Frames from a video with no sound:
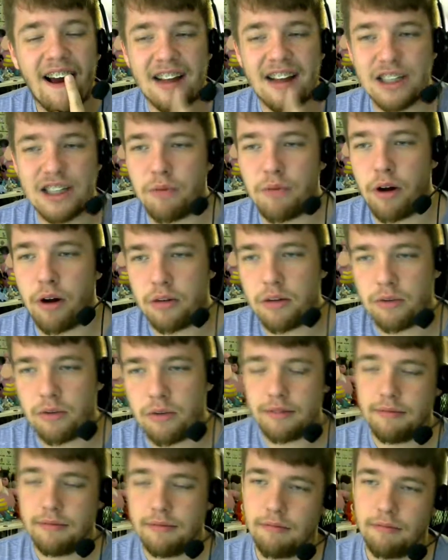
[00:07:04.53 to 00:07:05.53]
smaller
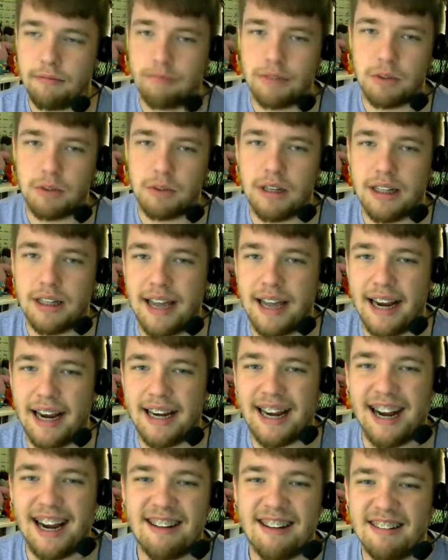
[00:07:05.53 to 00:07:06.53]
one between the
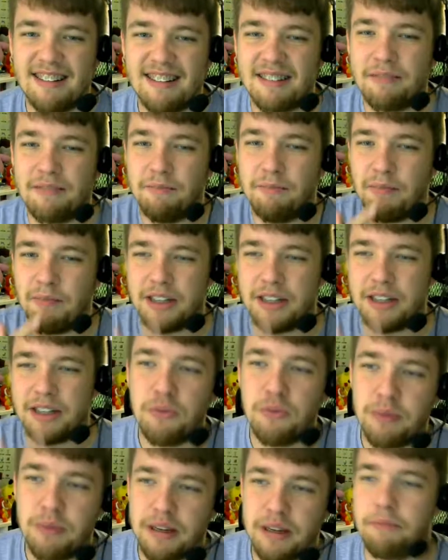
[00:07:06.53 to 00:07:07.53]
canine and the, my
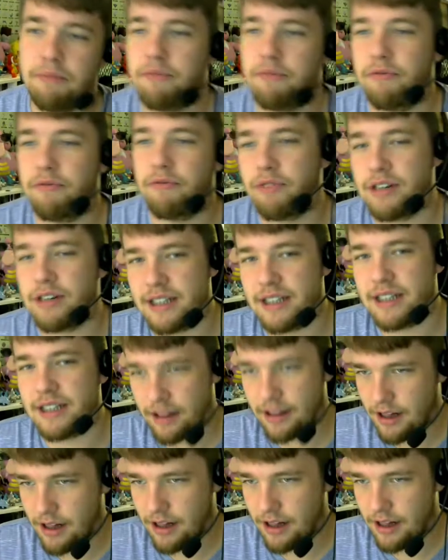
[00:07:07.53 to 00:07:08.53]
two big front
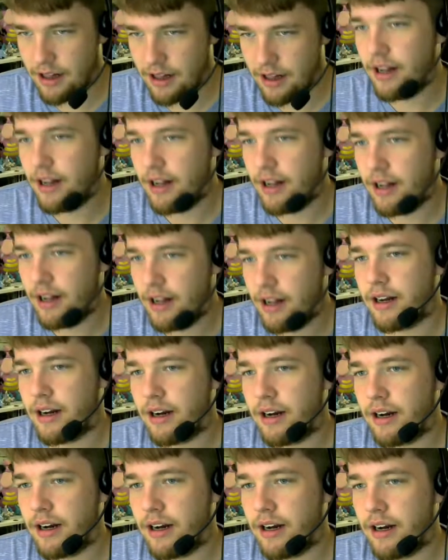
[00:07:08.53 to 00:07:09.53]
teeth.
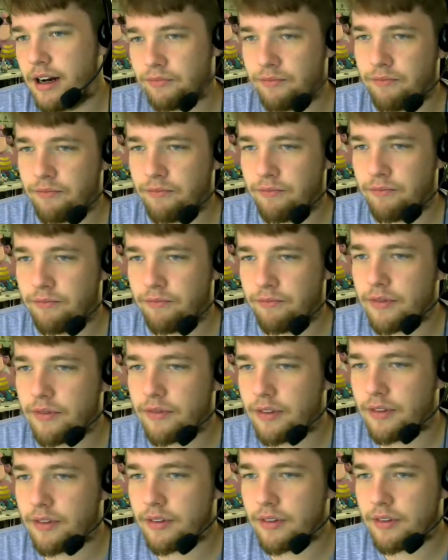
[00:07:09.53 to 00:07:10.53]
Um,
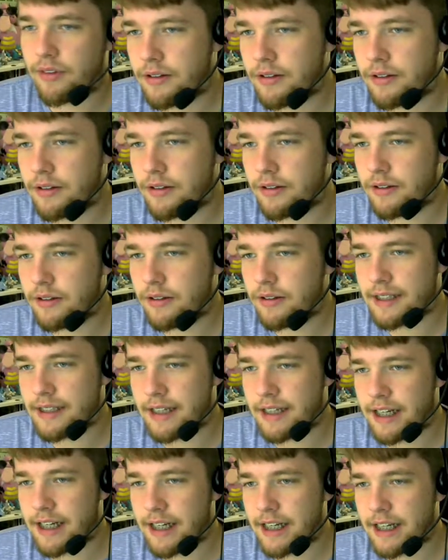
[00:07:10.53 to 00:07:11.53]
it's
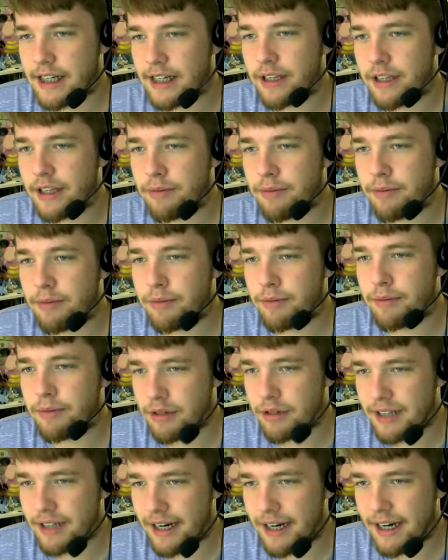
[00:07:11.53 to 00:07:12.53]
it's currently being
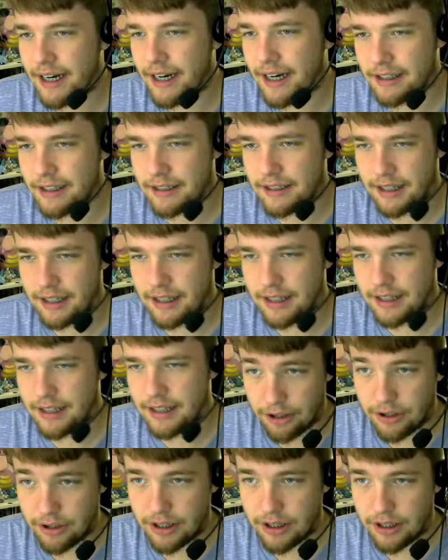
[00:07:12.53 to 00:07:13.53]
rotated. That's like
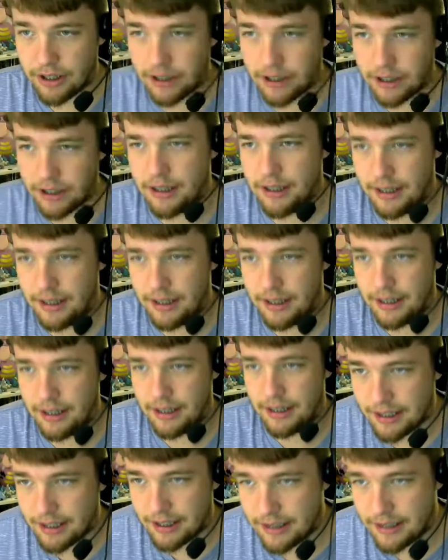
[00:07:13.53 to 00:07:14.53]
literally what they
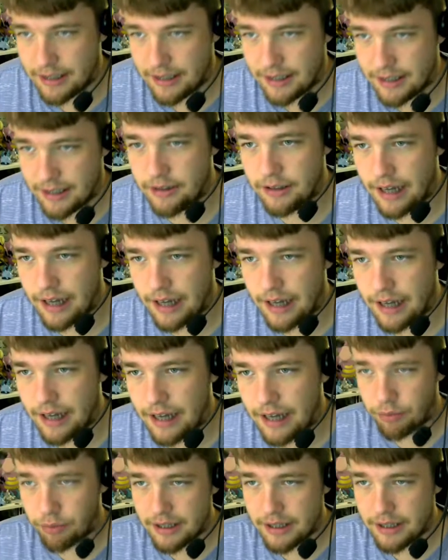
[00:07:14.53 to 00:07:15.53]
tightened the te tightened the
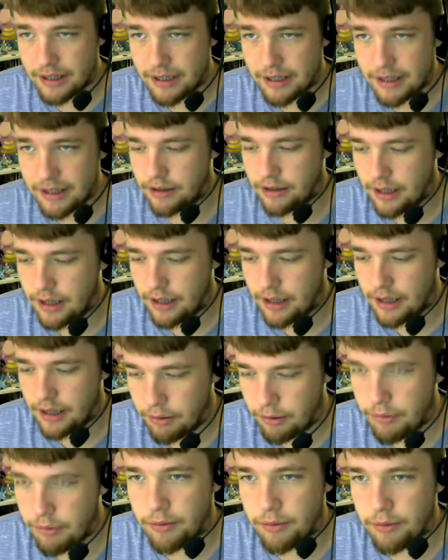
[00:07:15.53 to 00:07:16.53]
braces so that it
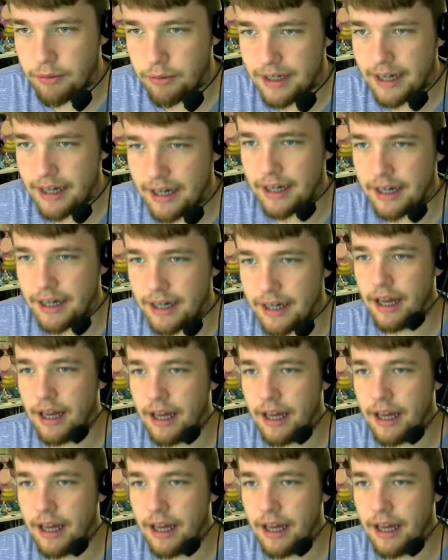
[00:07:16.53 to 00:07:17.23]
would be rotated,